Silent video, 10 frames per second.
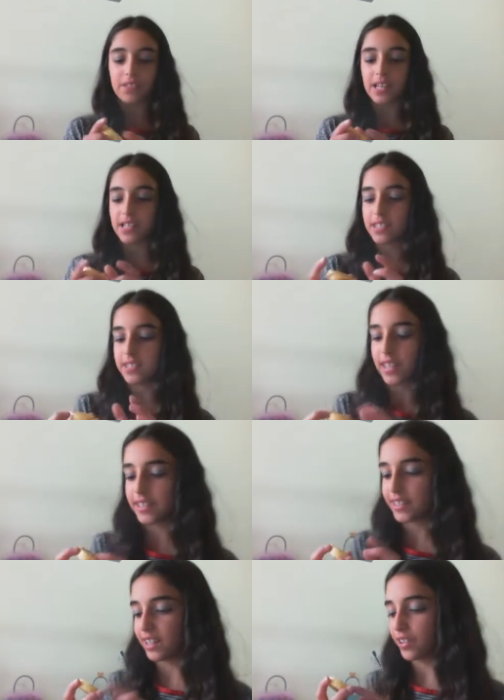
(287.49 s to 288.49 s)
and it's
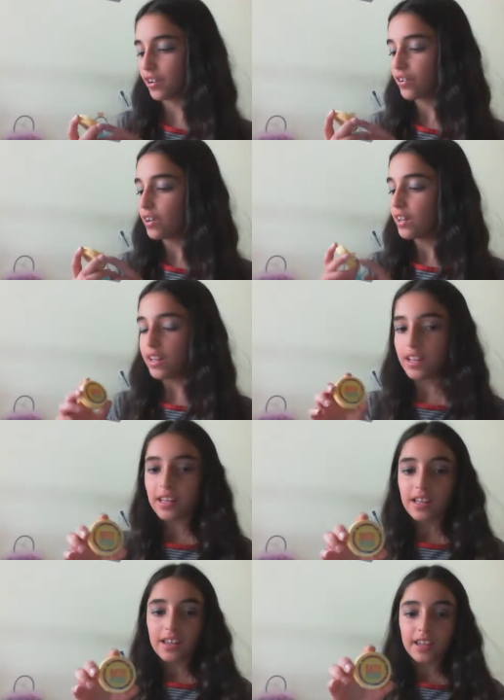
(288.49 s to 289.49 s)
like yellow.
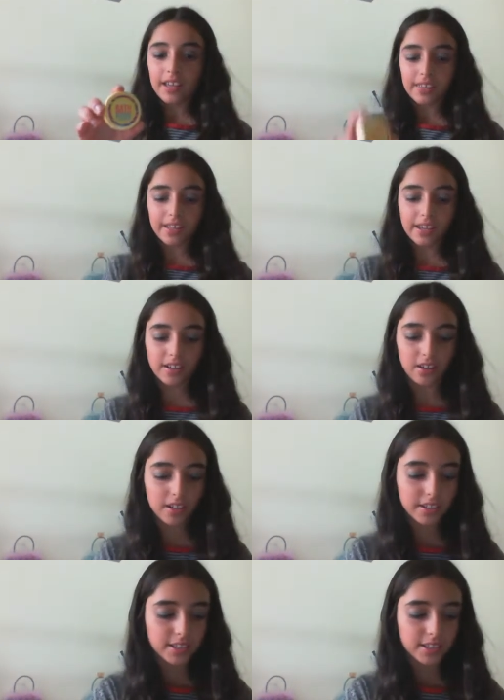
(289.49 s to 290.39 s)
And then I got